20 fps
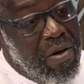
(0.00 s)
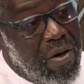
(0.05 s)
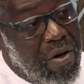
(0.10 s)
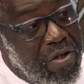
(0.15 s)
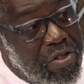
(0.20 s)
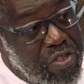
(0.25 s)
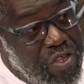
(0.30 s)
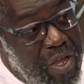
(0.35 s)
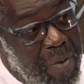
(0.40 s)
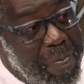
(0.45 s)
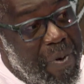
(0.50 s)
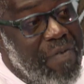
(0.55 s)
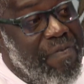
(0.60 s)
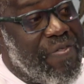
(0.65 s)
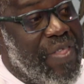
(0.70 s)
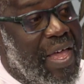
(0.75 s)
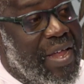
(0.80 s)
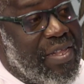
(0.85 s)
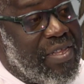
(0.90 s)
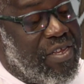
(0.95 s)
on top of
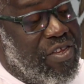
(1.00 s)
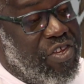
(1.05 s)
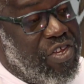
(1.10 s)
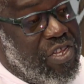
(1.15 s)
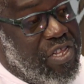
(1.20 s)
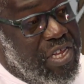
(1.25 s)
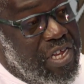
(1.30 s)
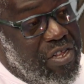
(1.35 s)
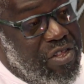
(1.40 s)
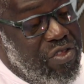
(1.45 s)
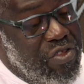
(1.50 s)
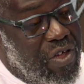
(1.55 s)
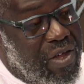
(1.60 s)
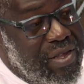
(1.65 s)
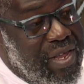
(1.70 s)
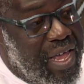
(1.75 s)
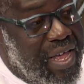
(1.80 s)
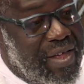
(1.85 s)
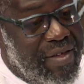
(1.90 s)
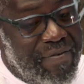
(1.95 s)
that, she did
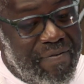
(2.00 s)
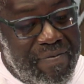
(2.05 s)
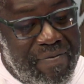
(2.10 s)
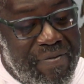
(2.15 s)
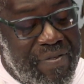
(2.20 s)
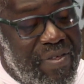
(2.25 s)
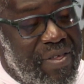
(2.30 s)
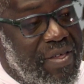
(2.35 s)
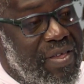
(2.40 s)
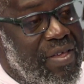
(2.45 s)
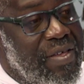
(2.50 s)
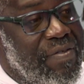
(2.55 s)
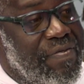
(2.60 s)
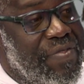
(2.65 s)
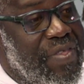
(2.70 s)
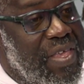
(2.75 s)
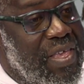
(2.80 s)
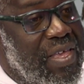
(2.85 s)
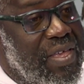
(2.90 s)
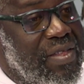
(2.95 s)
not have
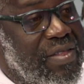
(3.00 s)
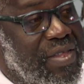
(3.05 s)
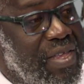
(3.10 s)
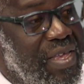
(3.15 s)
the